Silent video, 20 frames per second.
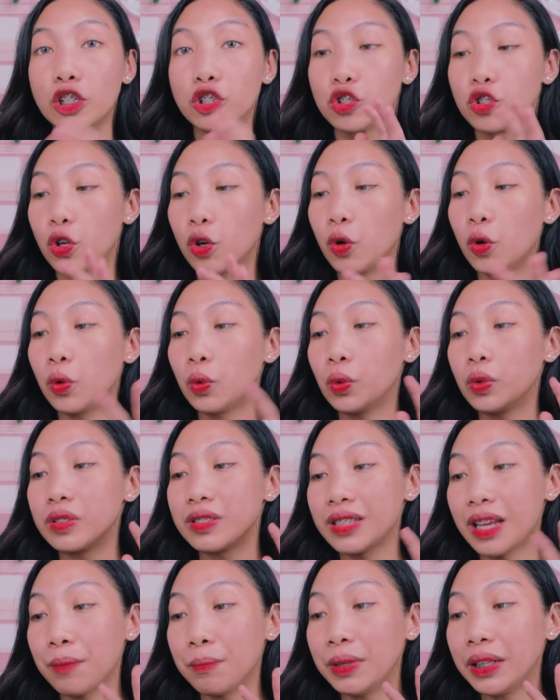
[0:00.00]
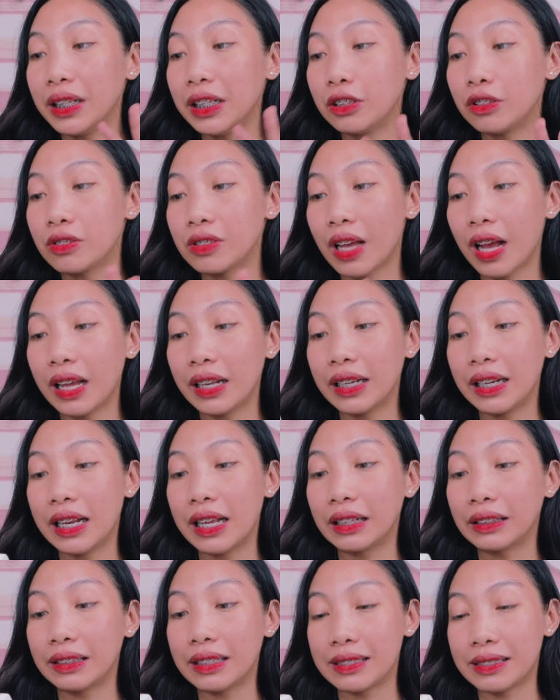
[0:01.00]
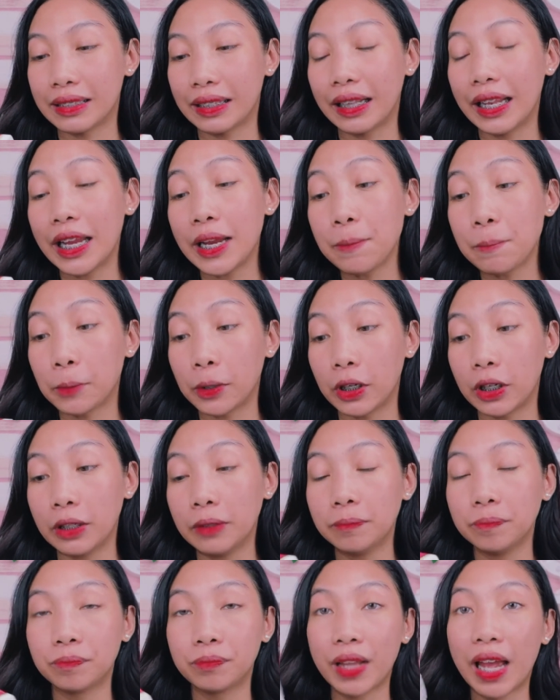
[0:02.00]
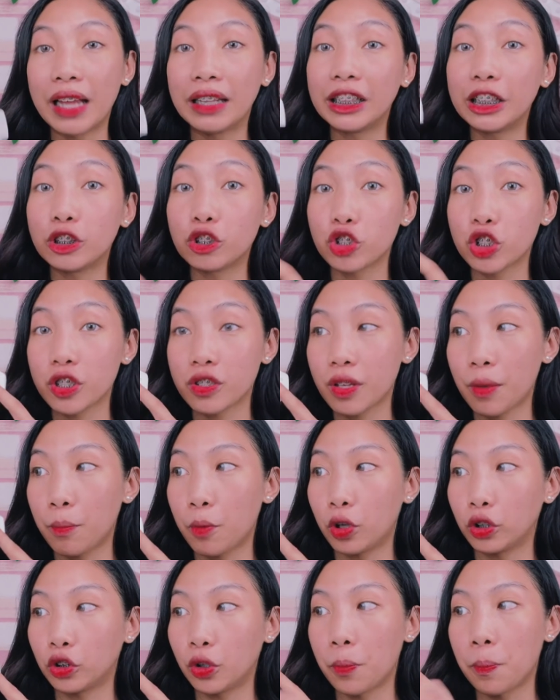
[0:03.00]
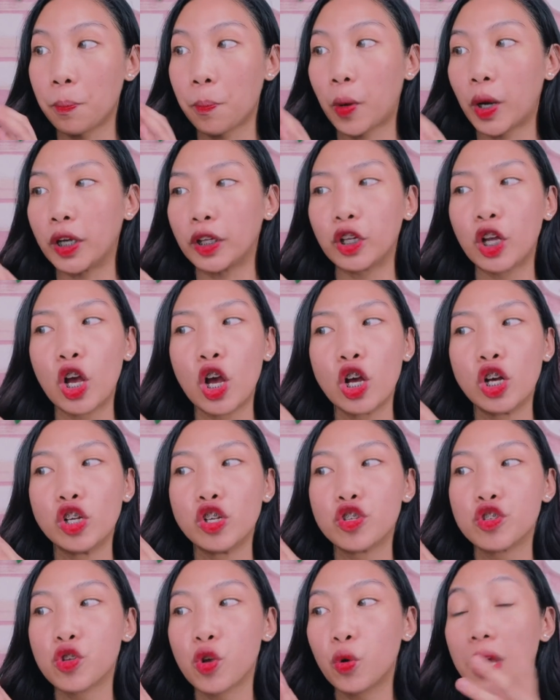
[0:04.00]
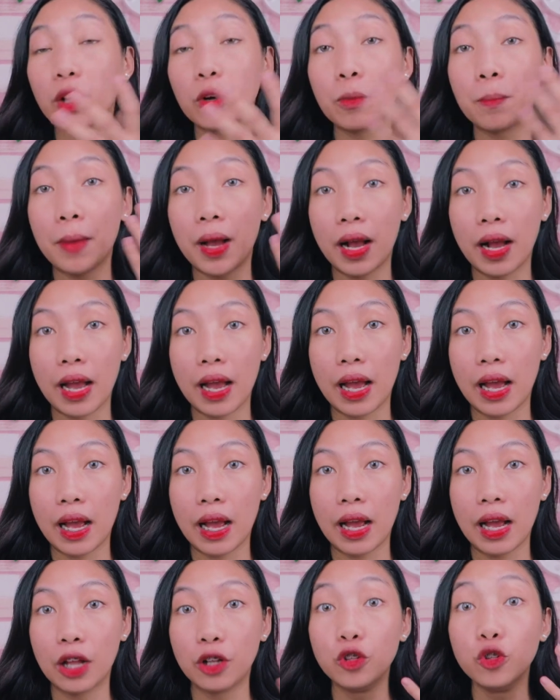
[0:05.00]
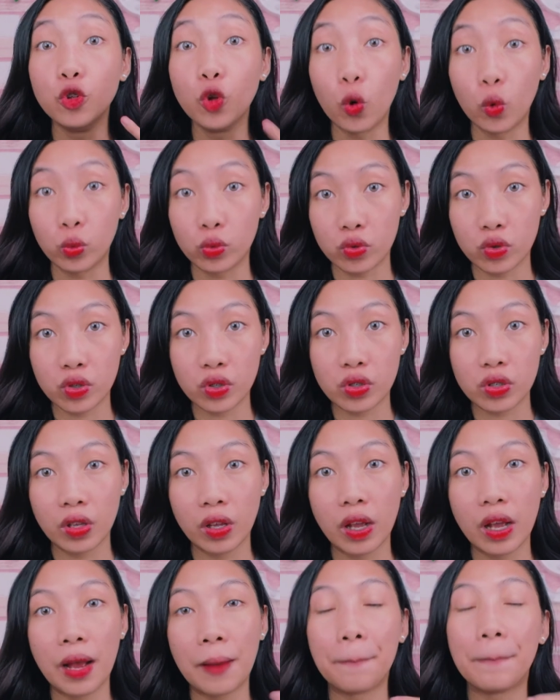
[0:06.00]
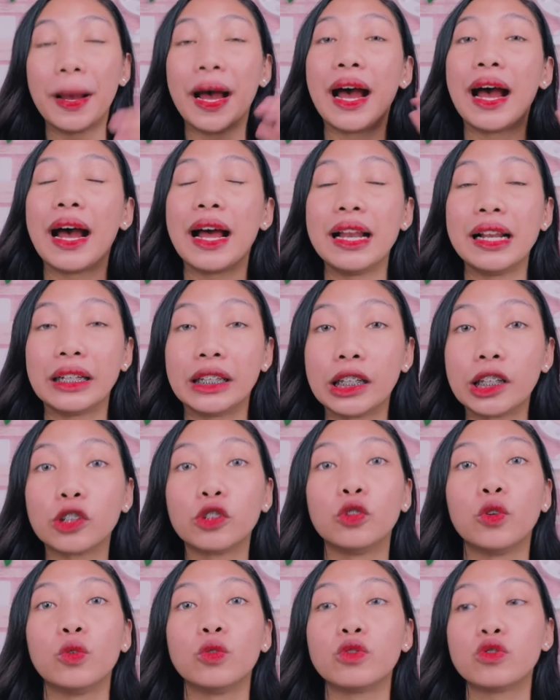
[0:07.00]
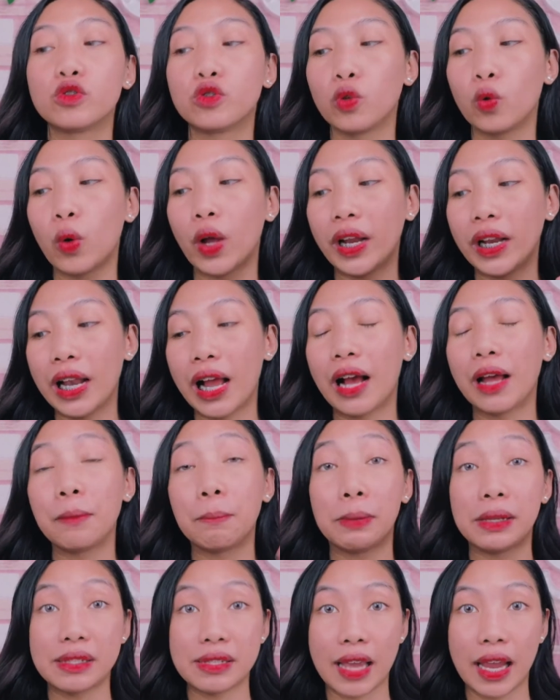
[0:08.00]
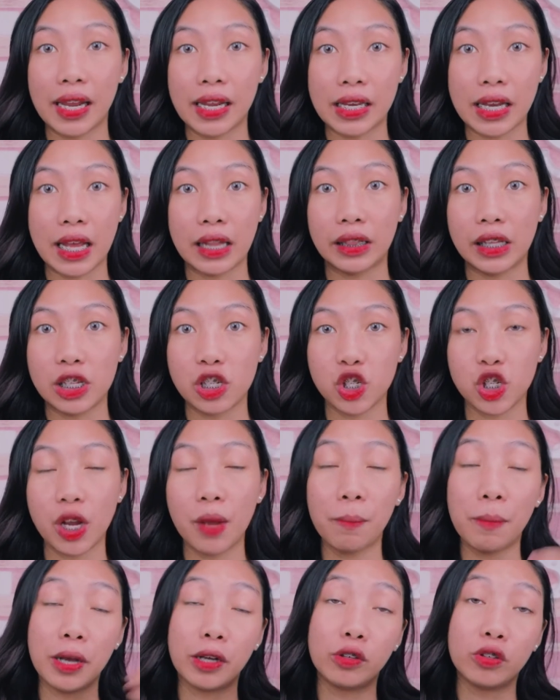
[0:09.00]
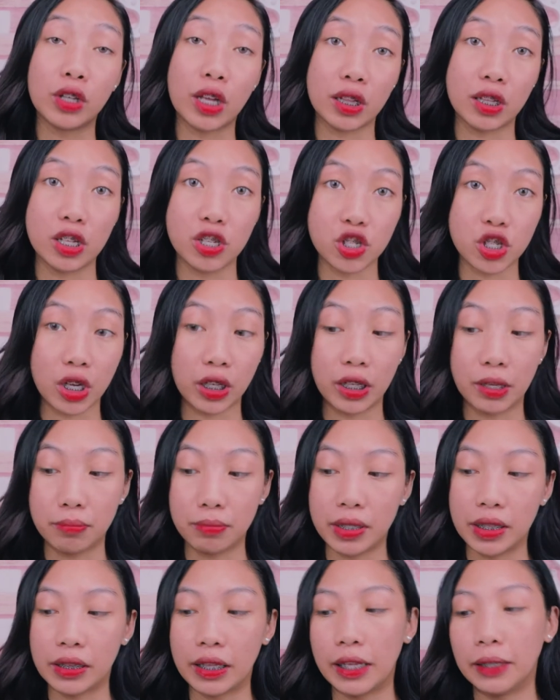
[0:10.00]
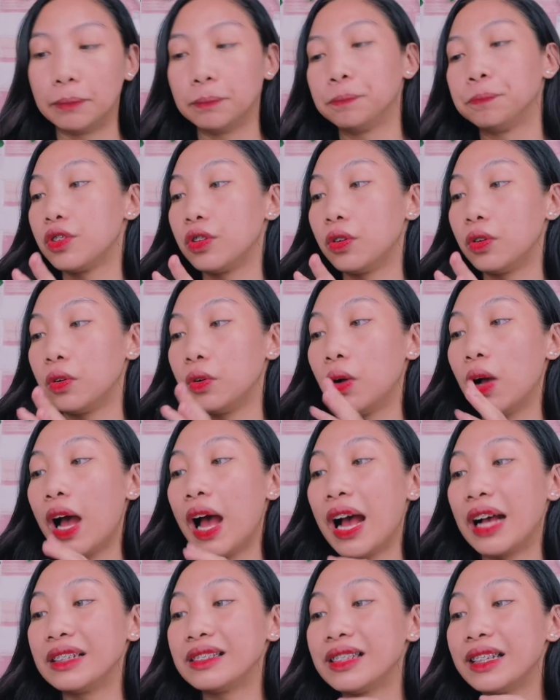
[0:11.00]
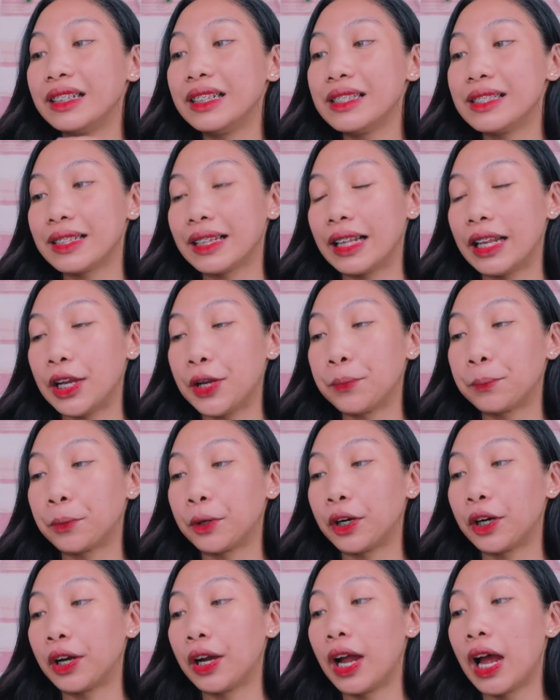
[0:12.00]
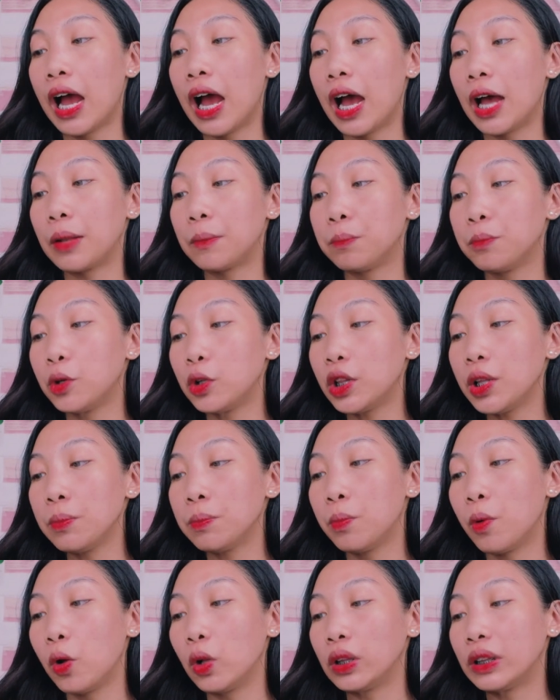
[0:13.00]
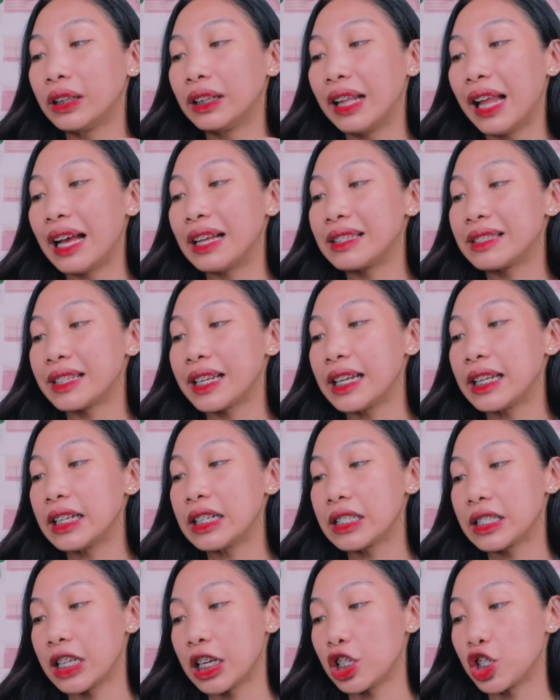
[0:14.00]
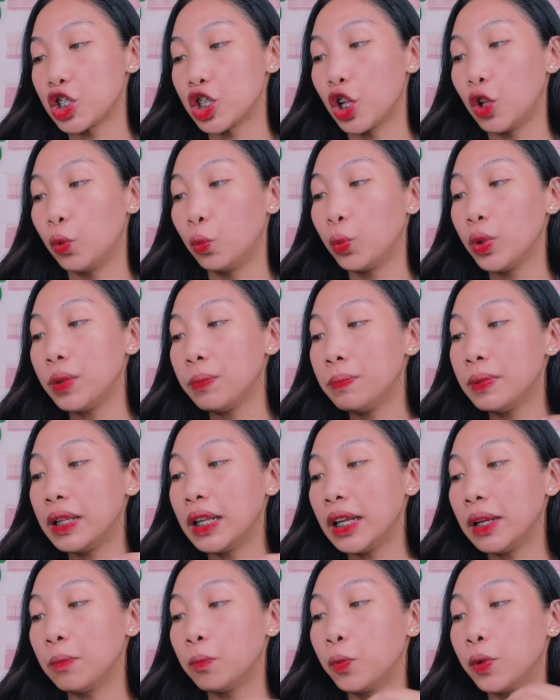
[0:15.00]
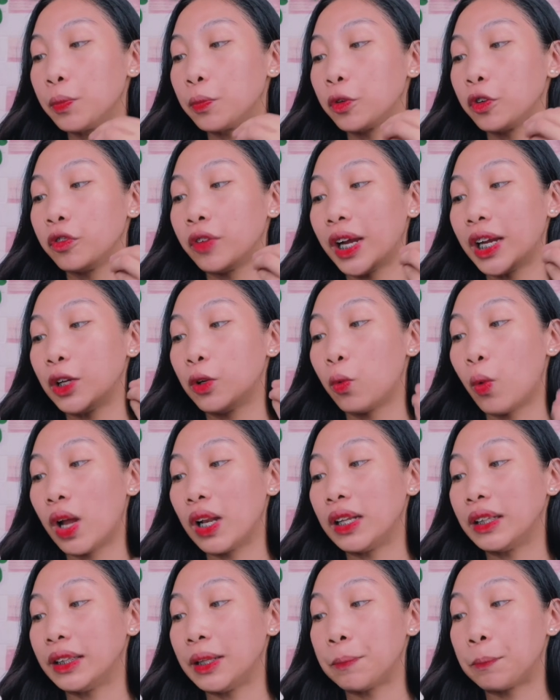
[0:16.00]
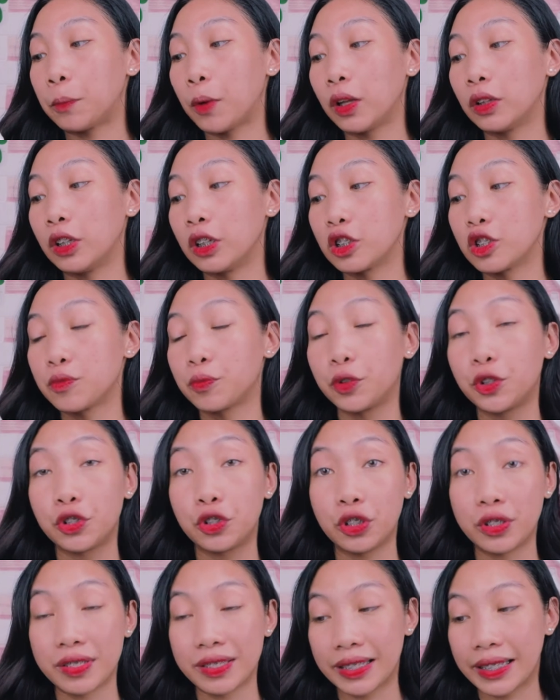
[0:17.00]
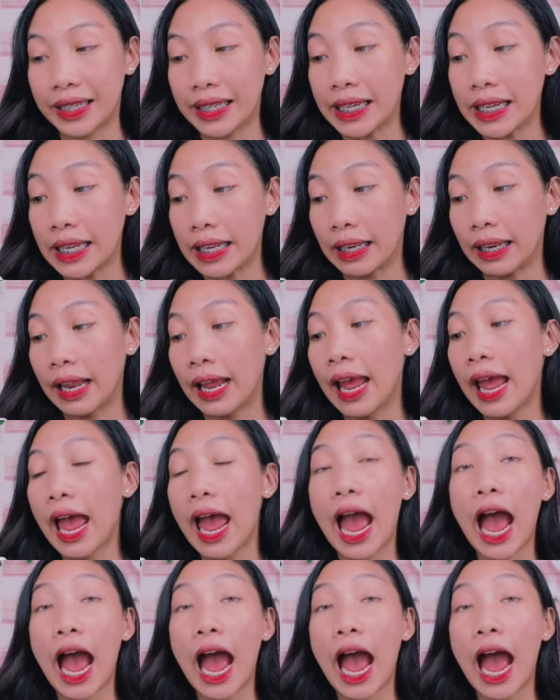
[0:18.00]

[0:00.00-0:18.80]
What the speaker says: So, sabi dito sa kanilang disclaimer, andito siya sa bottom part. So, meron mga notes. Mahahalagang notes. So, kailangan basahin natin siya bago natin siya gamitin. So, as a disclaimer, at Beauty Bolt Glass Skin Essential, we believe we provide quality products for your skin.